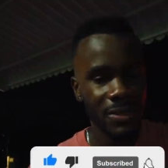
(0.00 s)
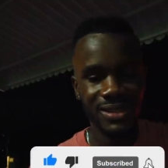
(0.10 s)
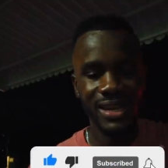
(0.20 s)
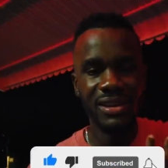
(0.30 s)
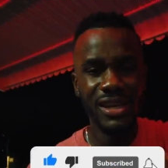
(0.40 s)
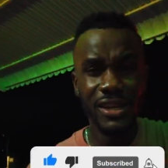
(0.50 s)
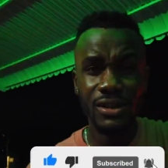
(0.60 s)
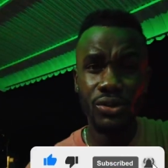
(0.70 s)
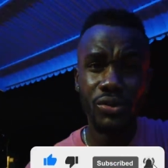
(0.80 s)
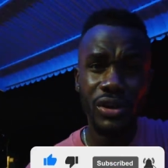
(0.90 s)
the technique
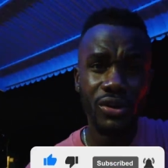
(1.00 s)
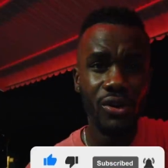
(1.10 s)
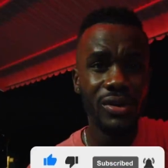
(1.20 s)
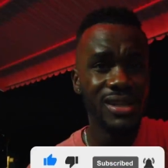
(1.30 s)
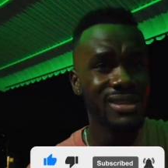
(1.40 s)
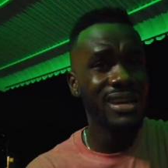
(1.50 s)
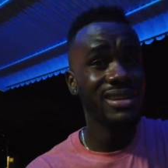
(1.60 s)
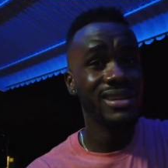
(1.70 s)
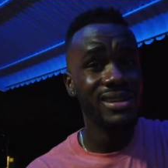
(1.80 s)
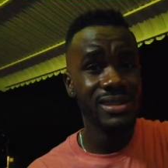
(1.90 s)
in cooking conch is not
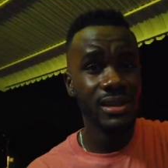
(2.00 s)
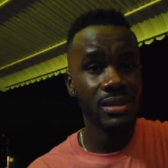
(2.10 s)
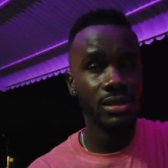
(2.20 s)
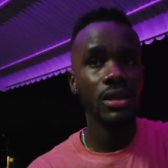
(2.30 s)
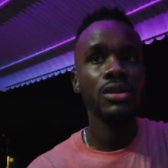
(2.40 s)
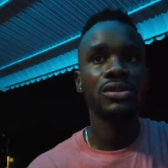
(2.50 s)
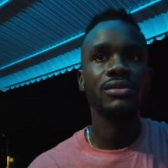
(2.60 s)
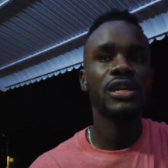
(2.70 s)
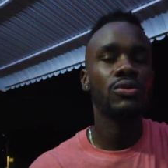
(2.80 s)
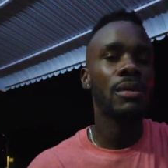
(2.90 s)
the easiest.
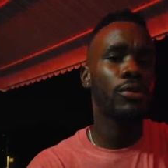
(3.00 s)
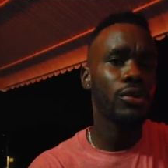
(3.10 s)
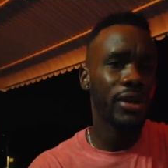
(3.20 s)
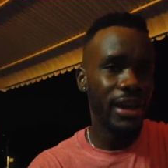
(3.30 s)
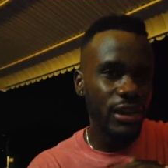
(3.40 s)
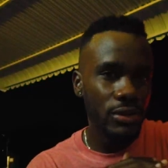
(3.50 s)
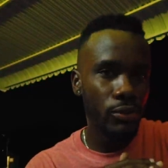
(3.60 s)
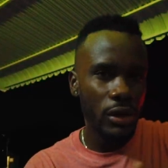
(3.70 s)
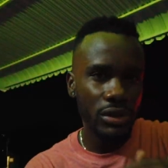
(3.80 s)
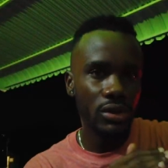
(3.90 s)
So that's why I'm gonna edge
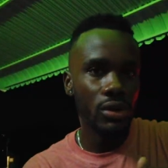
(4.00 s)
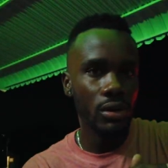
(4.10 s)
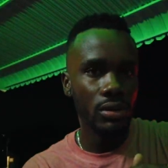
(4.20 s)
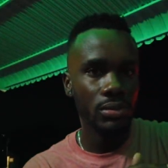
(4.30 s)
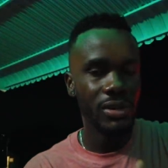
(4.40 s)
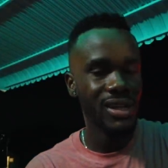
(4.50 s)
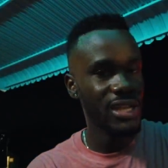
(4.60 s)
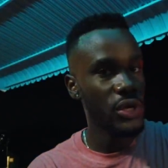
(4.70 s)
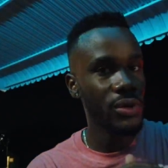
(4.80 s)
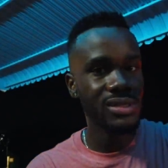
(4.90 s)
more to the conch,
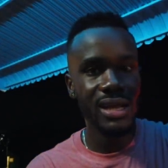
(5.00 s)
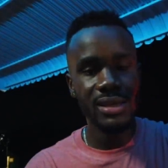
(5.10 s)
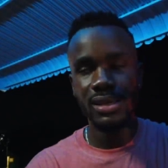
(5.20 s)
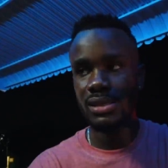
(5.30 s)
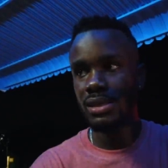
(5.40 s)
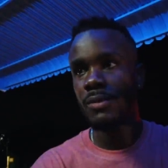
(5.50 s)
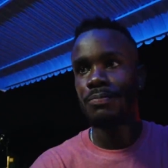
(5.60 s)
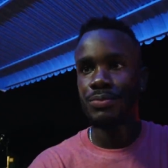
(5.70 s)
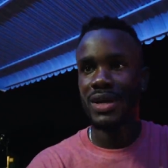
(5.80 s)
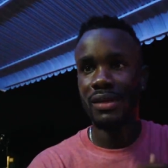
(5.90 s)
because I know it's not easy,
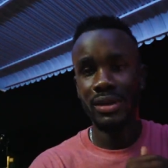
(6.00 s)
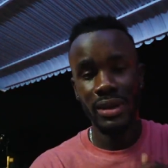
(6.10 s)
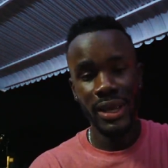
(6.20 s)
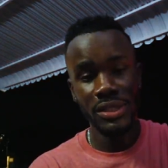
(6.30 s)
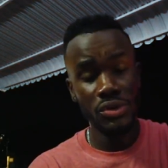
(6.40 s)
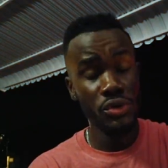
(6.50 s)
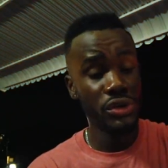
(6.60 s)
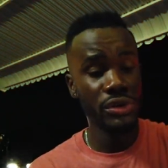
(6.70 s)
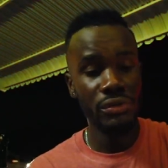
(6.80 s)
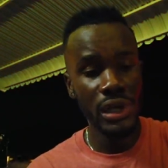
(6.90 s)
and I think they
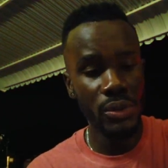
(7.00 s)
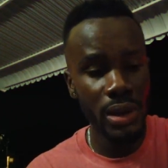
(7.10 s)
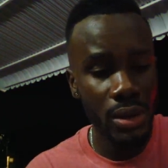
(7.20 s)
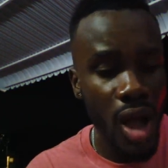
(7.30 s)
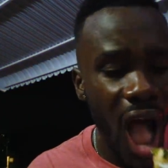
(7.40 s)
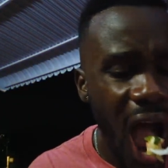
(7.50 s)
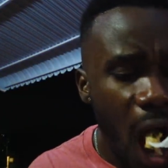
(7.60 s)
executed it really well.